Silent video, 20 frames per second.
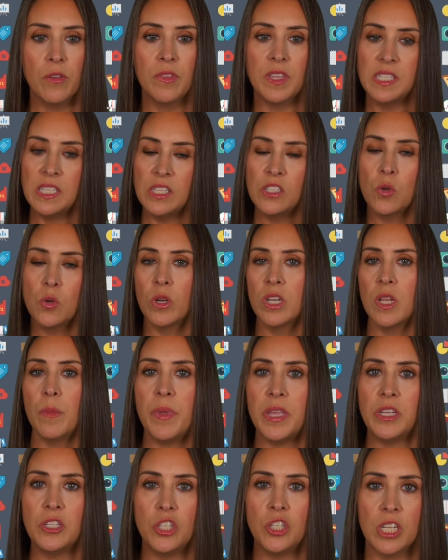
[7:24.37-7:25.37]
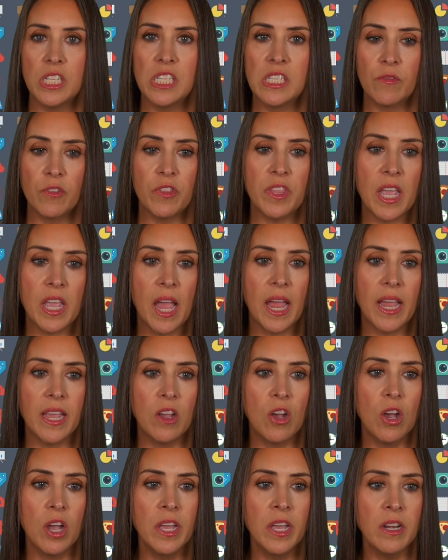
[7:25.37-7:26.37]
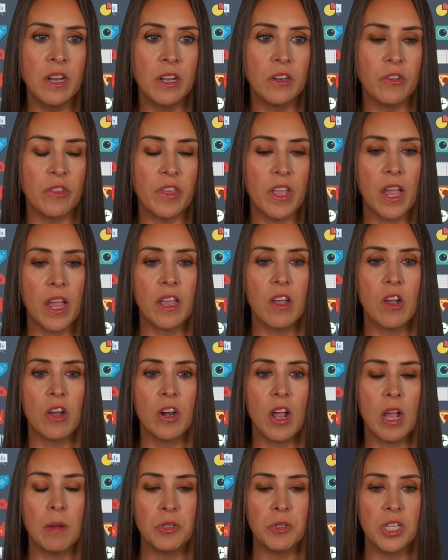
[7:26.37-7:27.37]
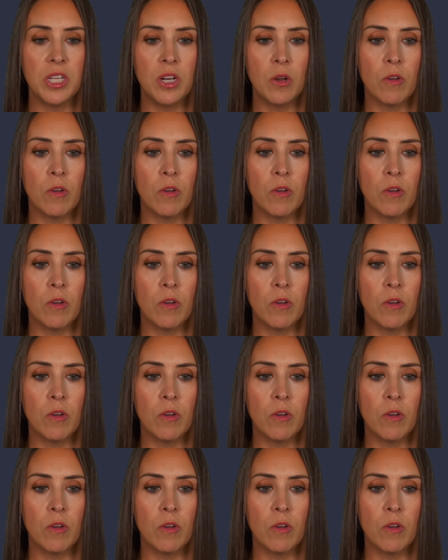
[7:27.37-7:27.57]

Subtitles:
This is going to be just for the icon under the icon option,